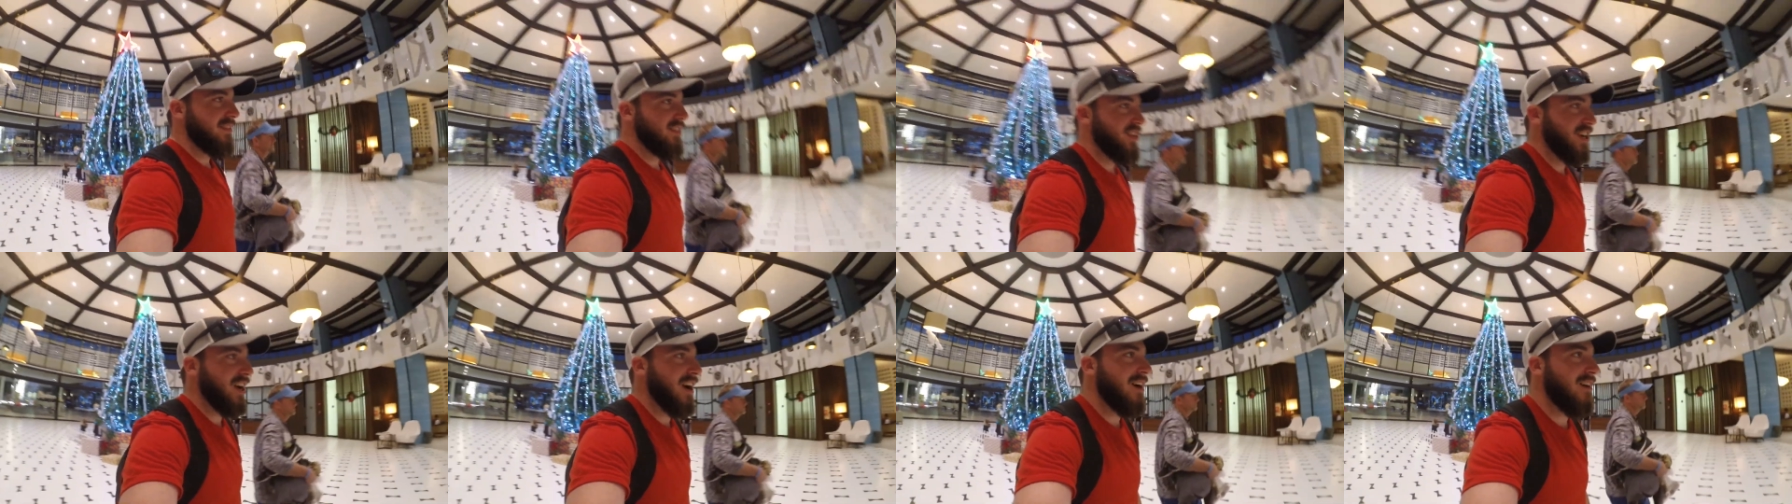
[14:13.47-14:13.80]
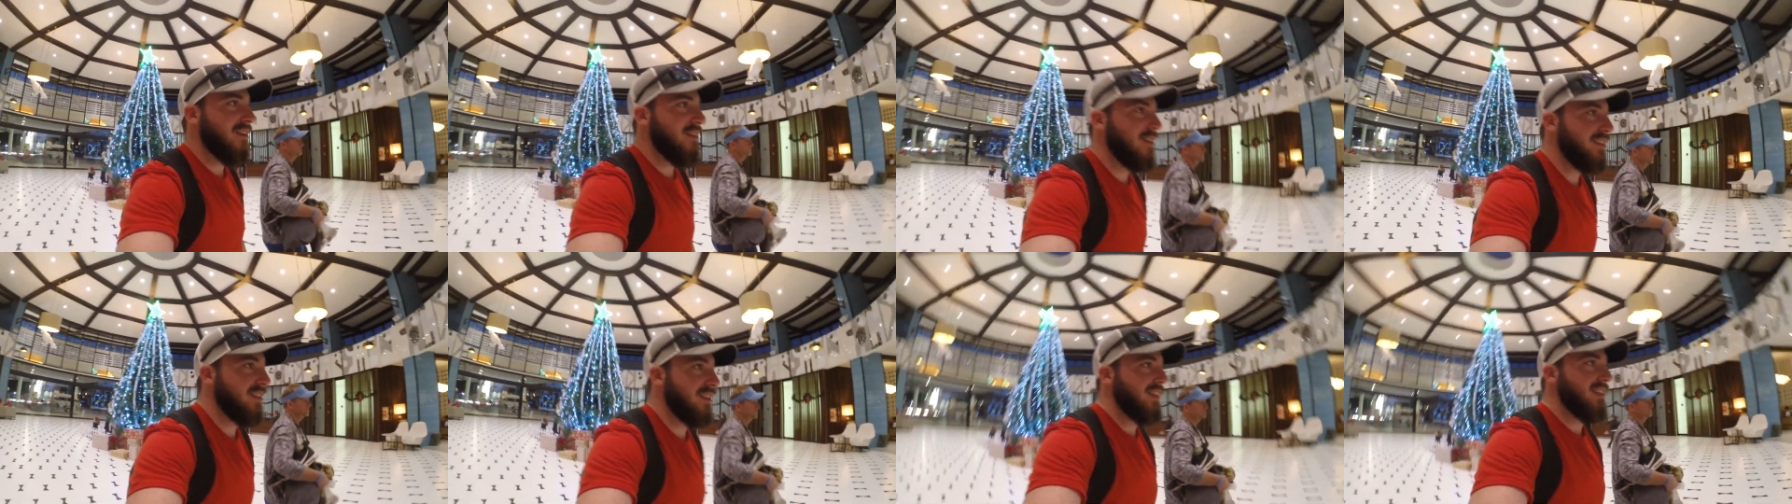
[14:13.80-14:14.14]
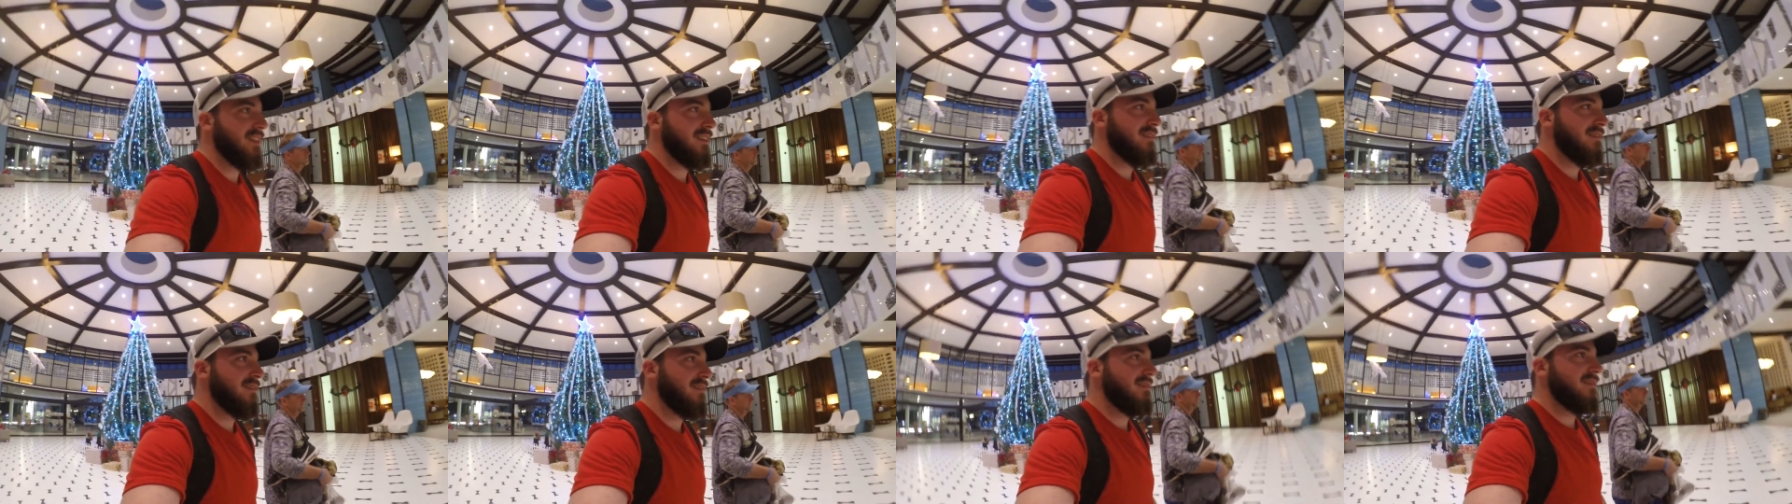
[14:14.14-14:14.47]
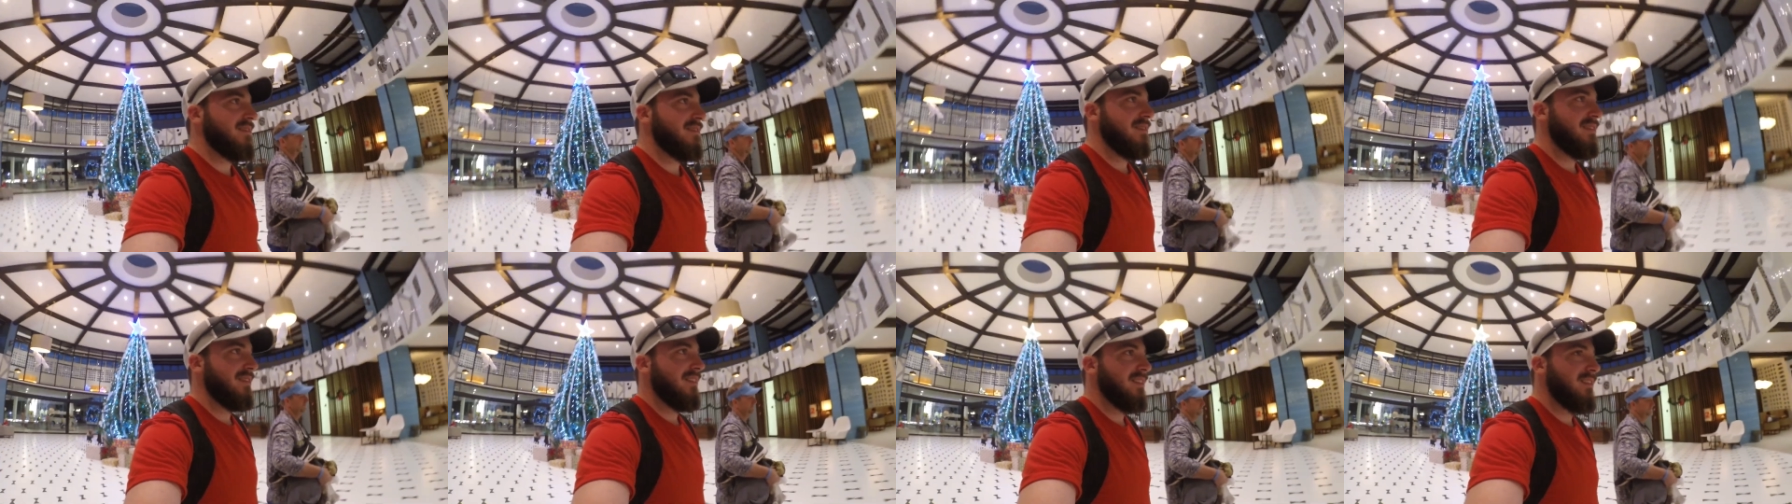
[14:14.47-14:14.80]
showers and
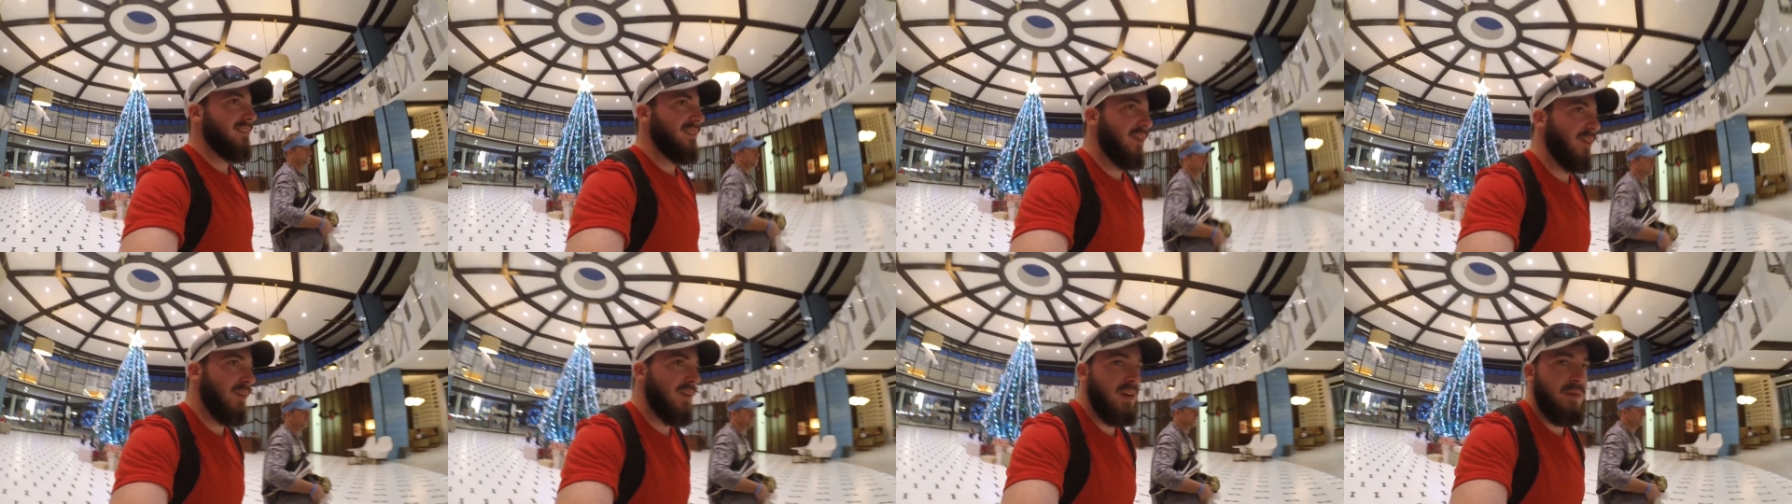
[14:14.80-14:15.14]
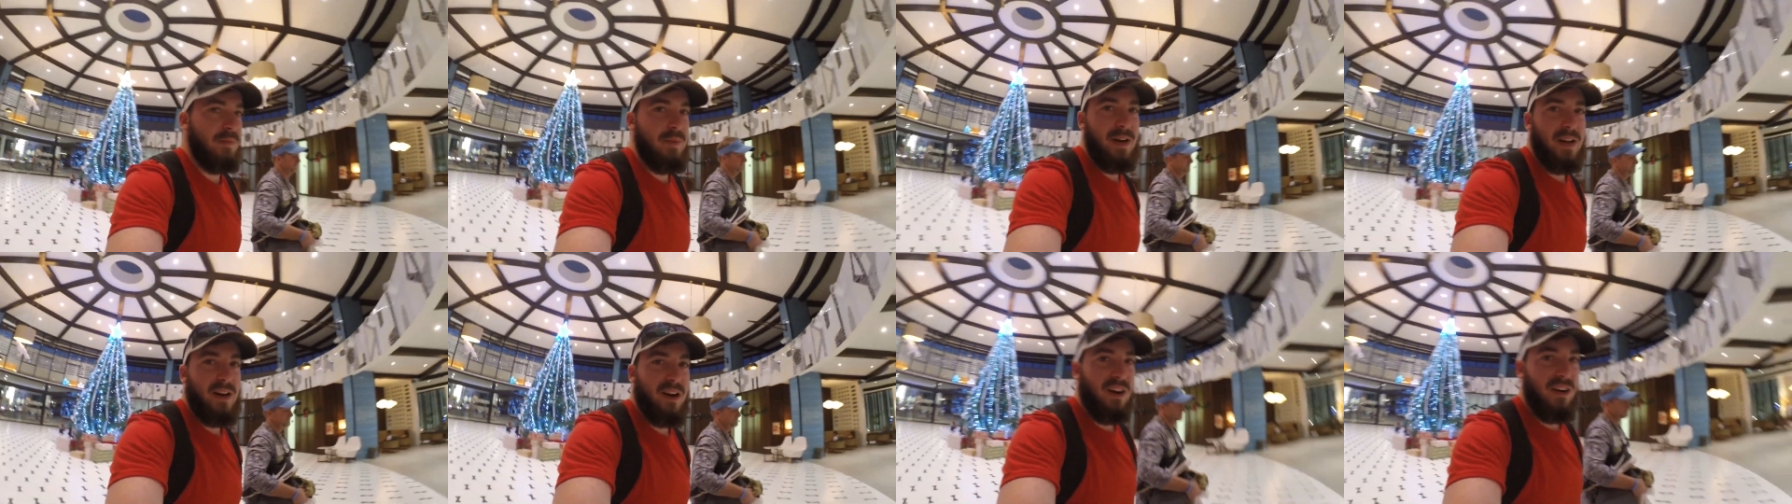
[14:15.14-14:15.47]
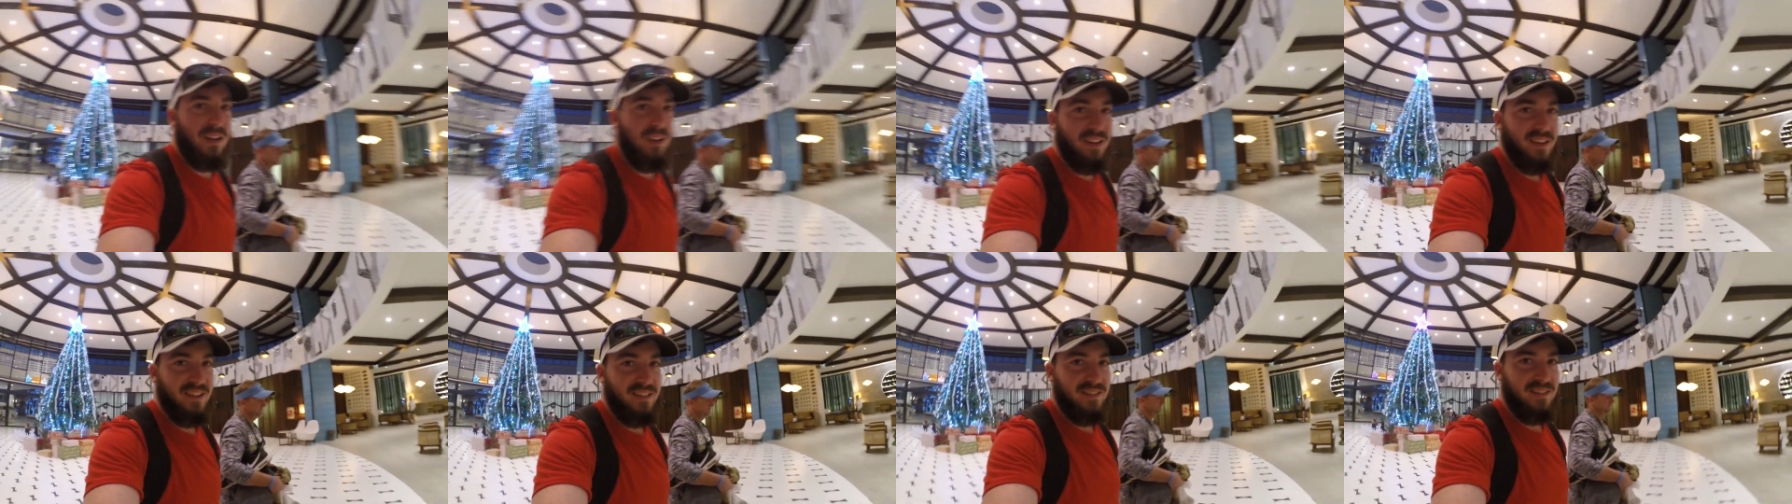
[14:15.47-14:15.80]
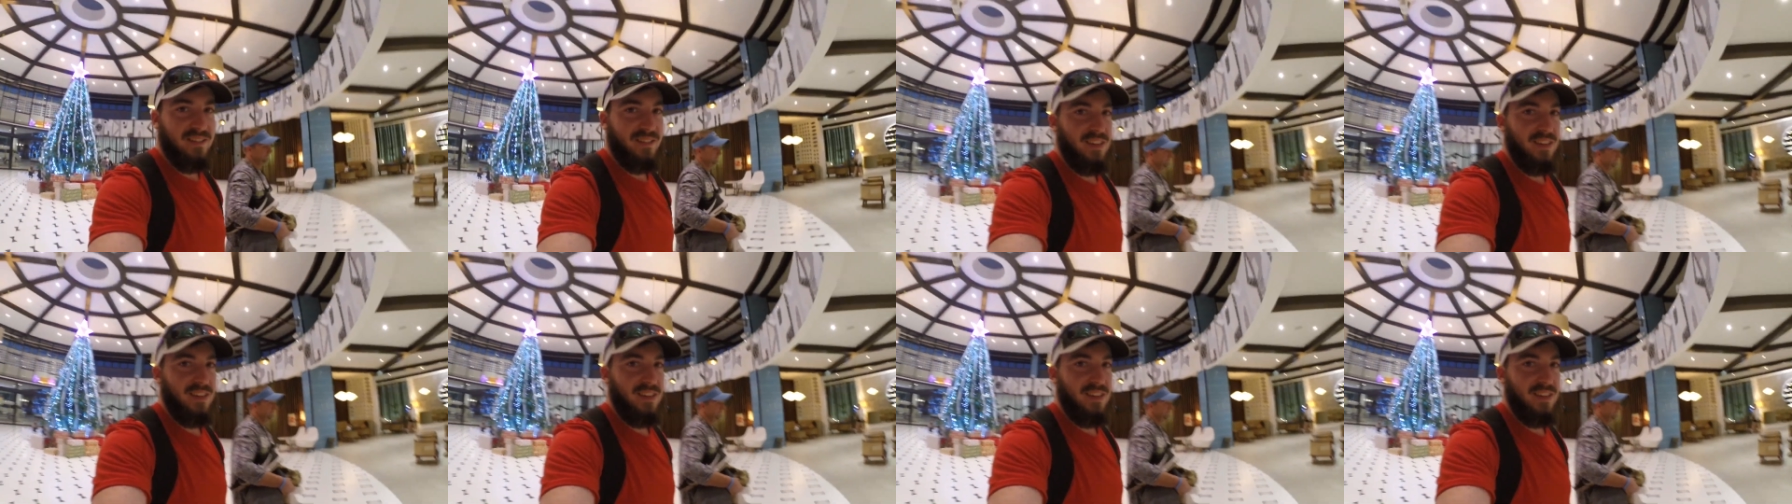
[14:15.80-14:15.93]
going to bed early.